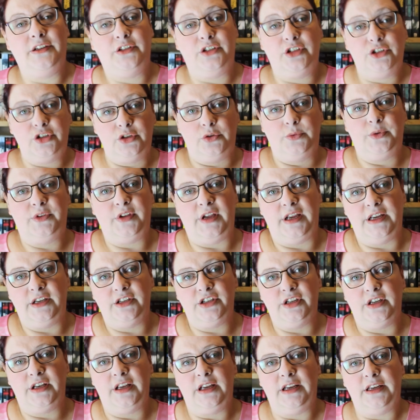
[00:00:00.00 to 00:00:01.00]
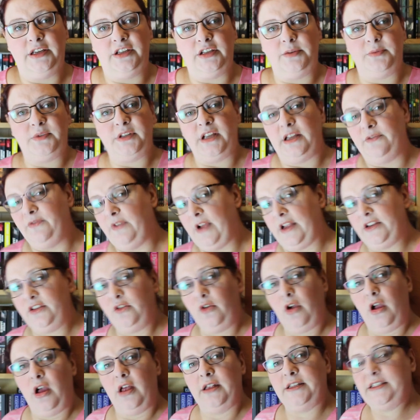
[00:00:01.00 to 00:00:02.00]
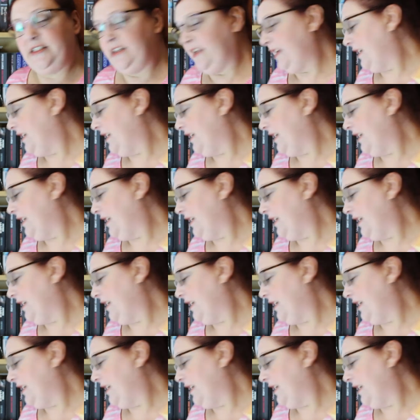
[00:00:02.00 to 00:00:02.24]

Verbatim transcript: to do with ancient Egypt. In fact, you can't see